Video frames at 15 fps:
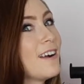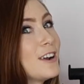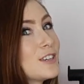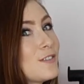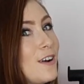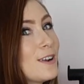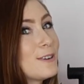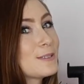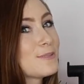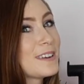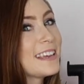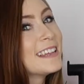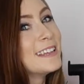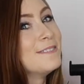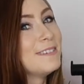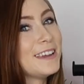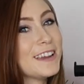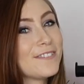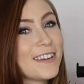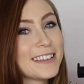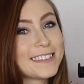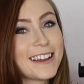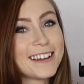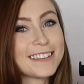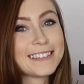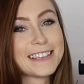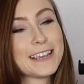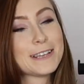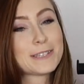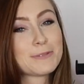Irish followers would kill me if I started
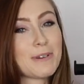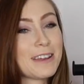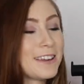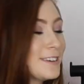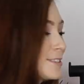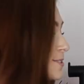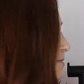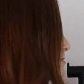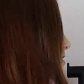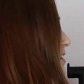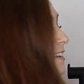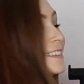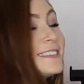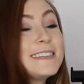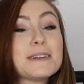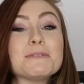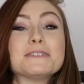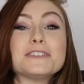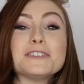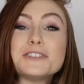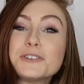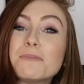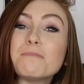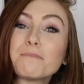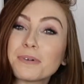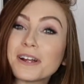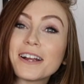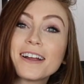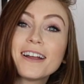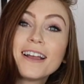saying sweaters, so I'm gonna stick with the
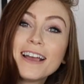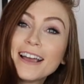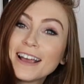jumper